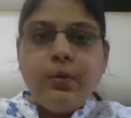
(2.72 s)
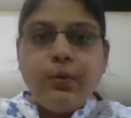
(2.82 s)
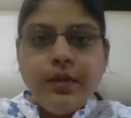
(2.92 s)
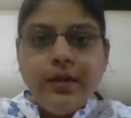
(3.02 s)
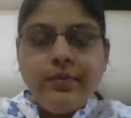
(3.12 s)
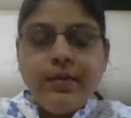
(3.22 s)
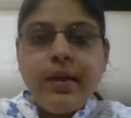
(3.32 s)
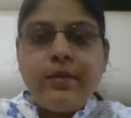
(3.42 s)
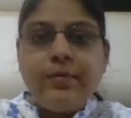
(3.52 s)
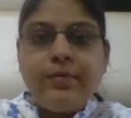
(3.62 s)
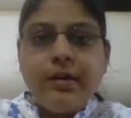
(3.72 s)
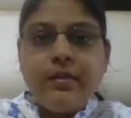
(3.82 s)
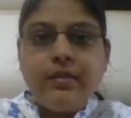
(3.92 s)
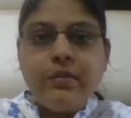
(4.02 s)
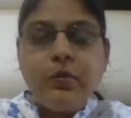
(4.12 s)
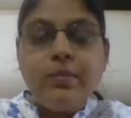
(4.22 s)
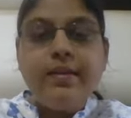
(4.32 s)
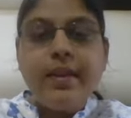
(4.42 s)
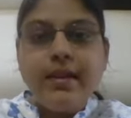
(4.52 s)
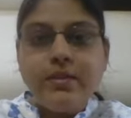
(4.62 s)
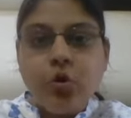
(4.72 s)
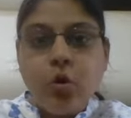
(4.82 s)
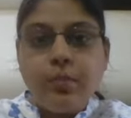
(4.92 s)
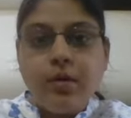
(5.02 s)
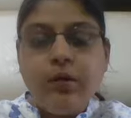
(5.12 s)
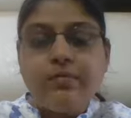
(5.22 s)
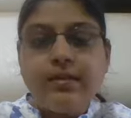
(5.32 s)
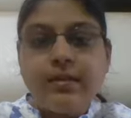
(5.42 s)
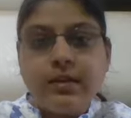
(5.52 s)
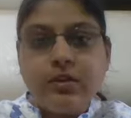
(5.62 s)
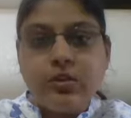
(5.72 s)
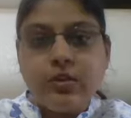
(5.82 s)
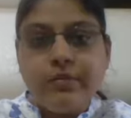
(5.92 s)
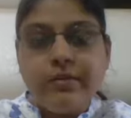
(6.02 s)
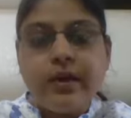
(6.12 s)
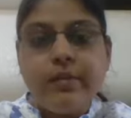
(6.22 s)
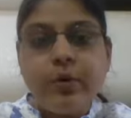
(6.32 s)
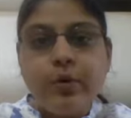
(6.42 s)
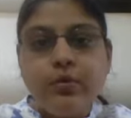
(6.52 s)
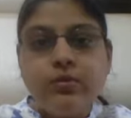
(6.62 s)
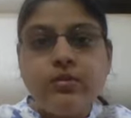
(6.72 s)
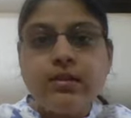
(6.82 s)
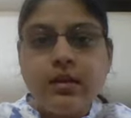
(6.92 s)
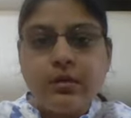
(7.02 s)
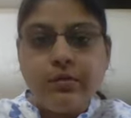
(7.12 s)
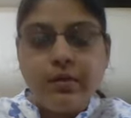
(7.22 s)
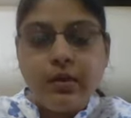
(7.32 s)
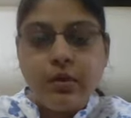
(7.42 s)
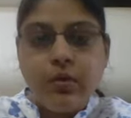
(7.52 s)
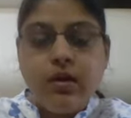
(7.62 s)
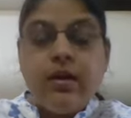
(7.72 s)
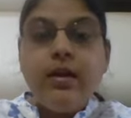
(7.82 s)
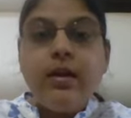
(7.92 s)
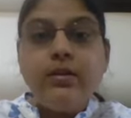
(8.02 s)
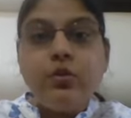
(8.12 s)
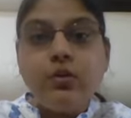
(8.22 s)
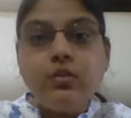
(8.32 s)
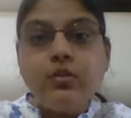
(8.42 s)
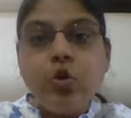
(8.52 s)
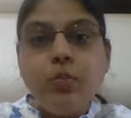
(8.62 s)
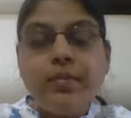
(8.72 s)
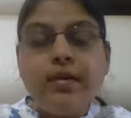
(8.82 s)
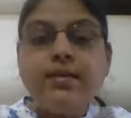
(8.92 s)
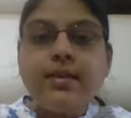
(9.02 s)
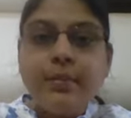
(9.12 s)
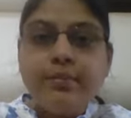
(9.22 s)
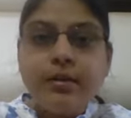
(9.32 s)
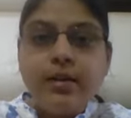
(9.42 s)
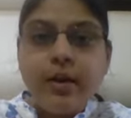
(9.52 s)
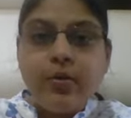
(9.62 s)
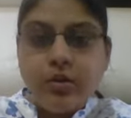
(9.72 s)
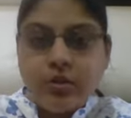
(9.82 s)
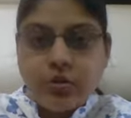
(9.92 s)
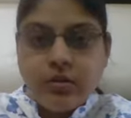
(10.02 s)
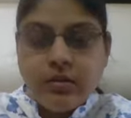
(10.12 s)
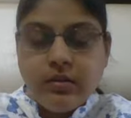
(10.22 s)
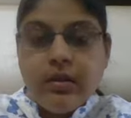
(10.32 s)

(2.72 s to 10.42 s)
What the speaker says: Good evening, everyone. So, my next topic of discussion, which I'm going to discuss with you, is on the topic receptor regulation.